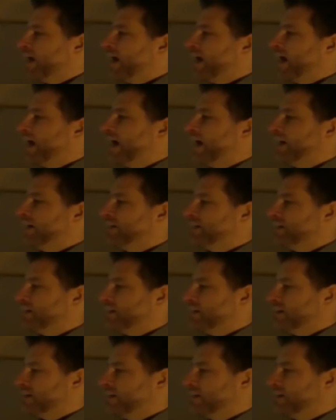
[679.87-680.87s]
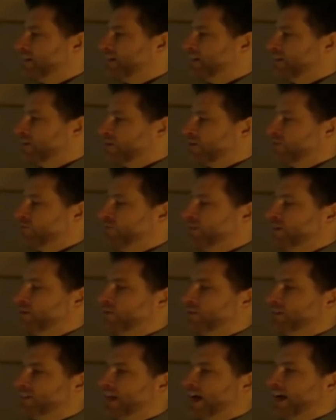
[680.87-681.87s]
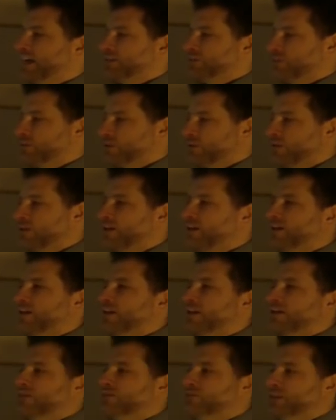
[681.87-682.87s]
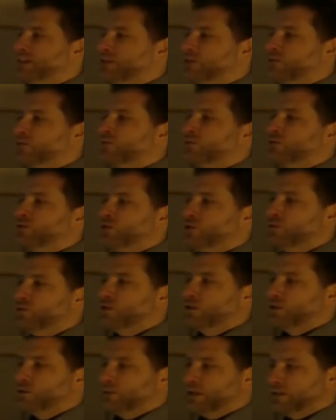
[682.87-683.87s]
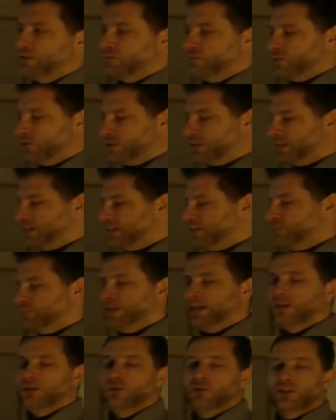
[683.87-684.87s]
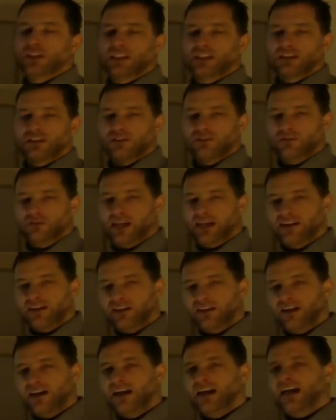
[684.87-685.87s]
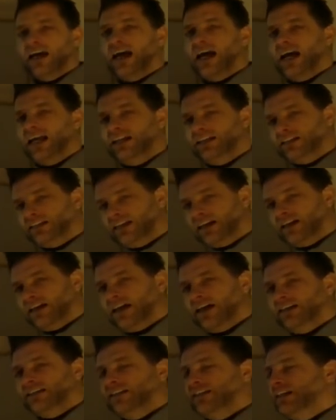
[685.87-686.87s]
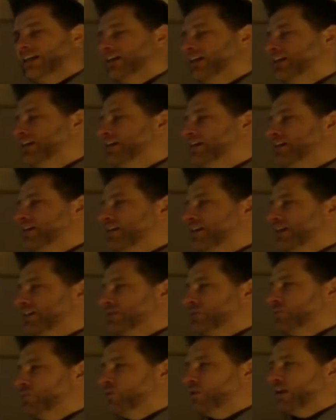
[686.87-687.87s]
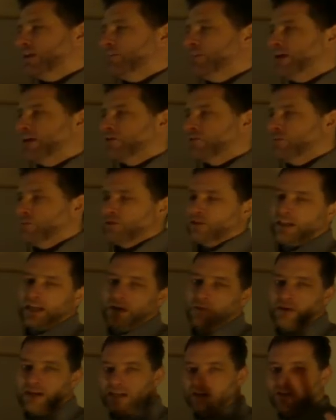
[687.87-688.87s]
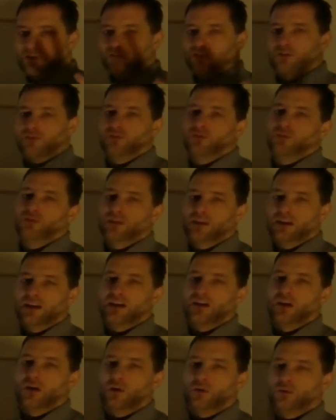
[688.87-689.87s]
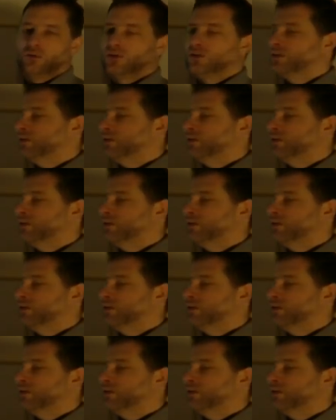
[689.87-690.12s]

And another video is the actual video shootage where you first see it being used as a conveyor and then as a walking micro robot carrying a lot of load.